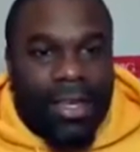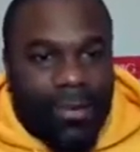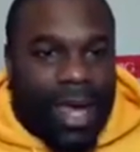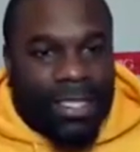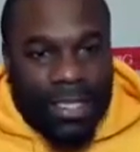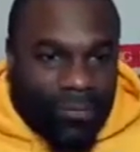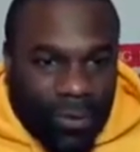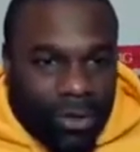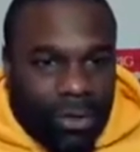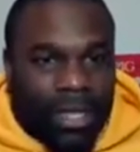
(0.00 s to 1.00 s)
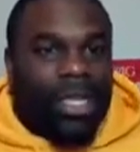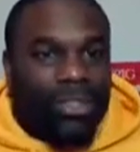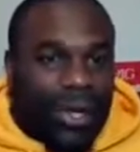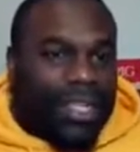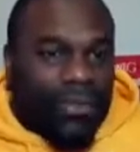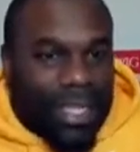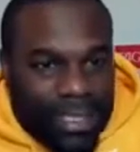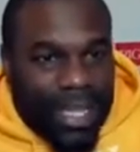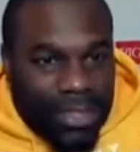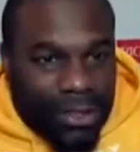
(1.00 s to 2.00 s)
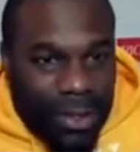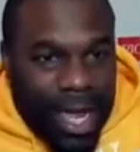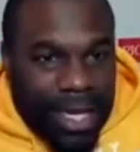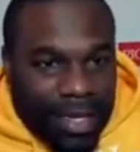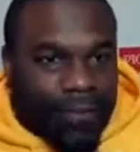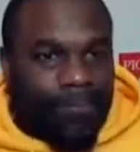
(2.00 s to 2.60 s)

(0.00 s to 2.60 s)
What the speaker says: You're wasting food. Drink the rest of that drink.